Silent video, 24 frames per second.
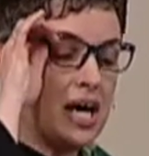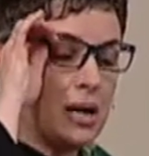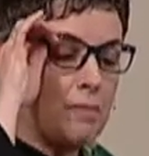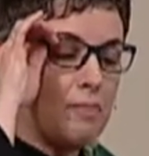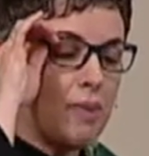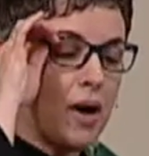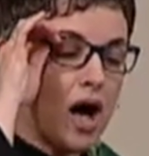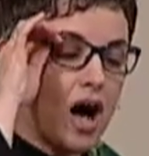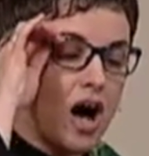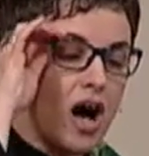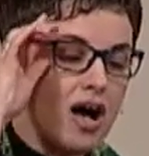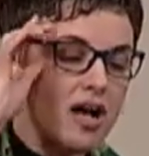
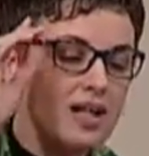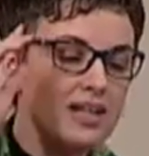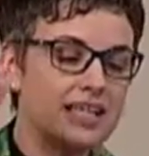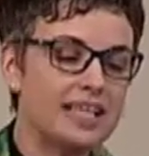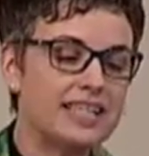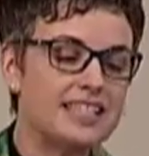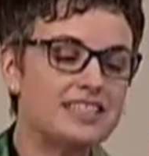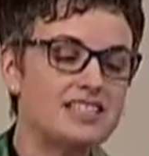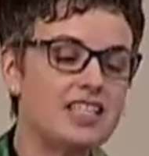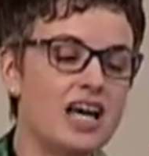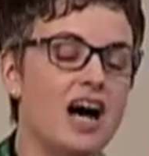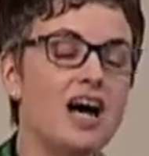Paul
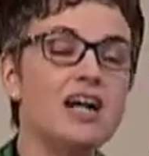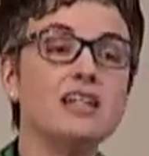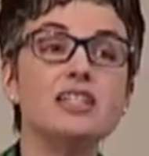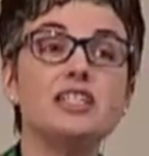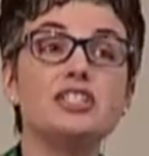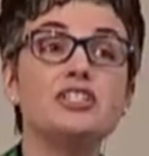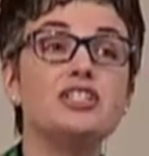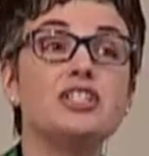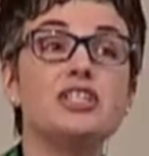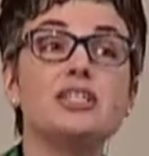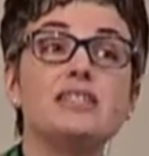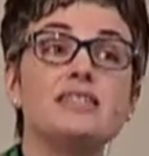
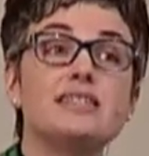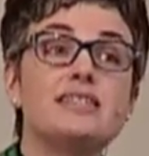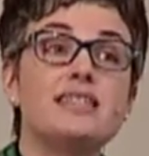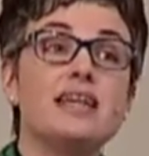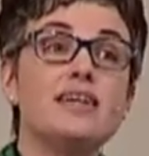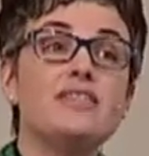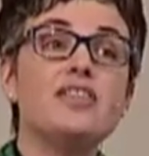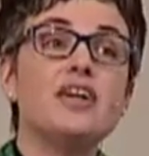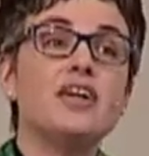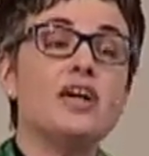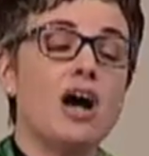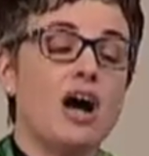acknowledges
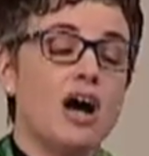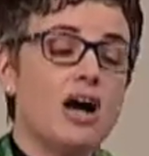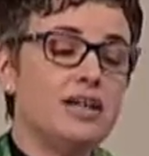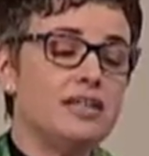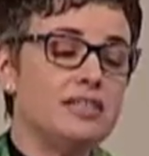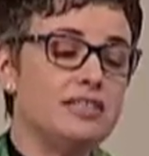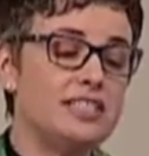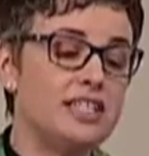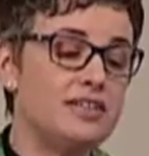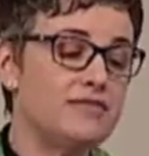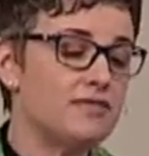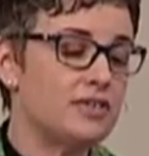that there are
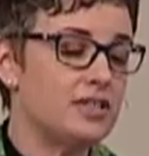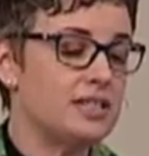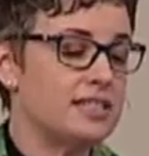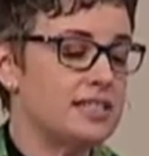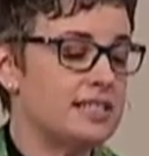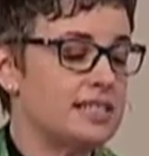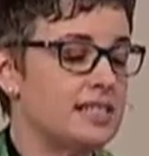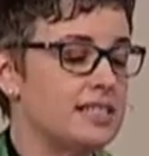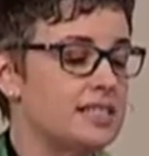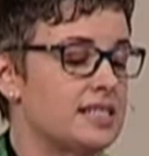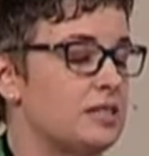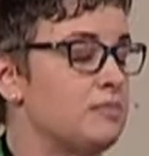
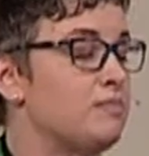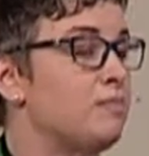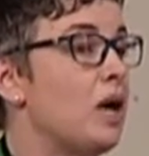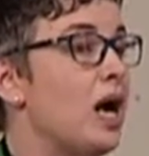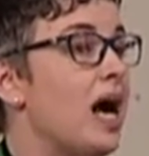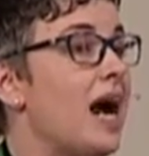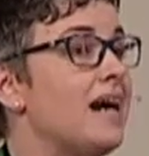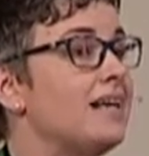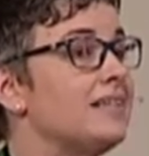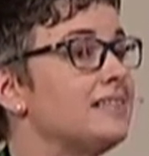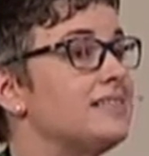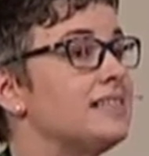differences in
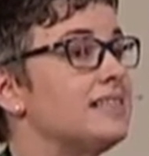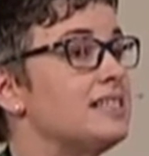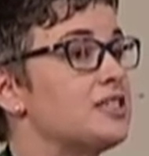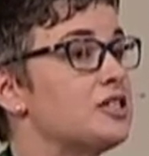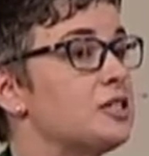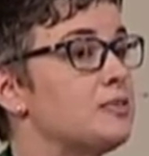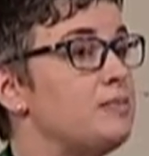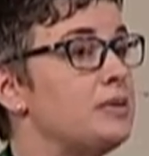practice,